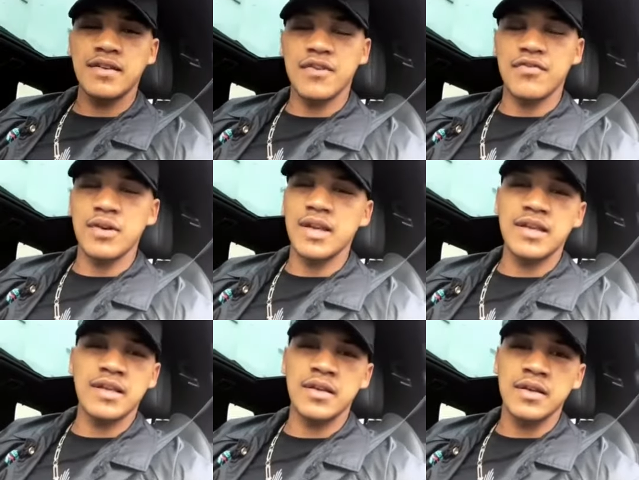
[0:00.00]
Different
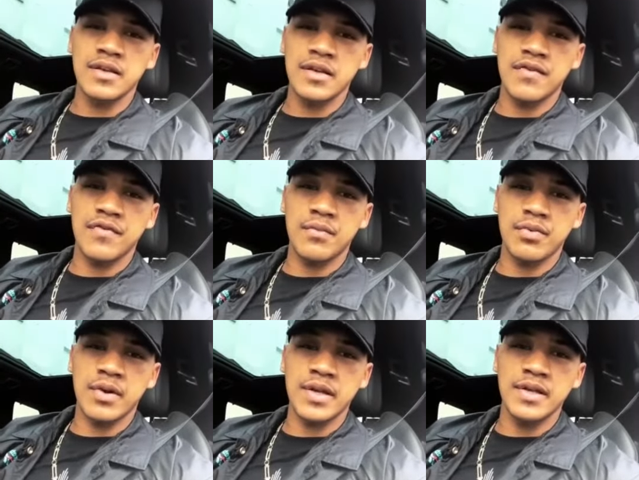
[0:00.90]
league, different
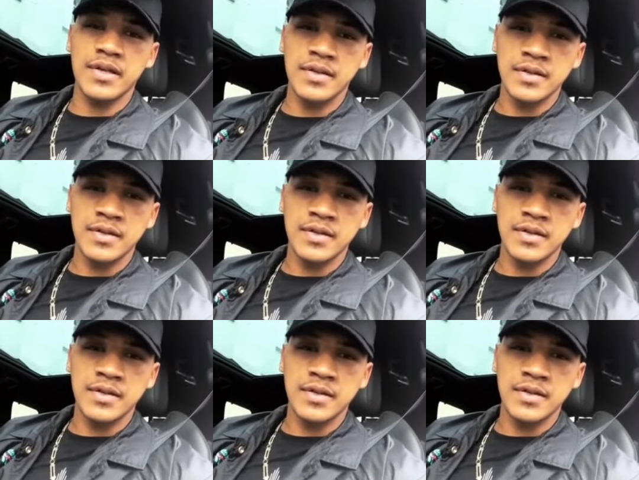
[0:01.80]
breed.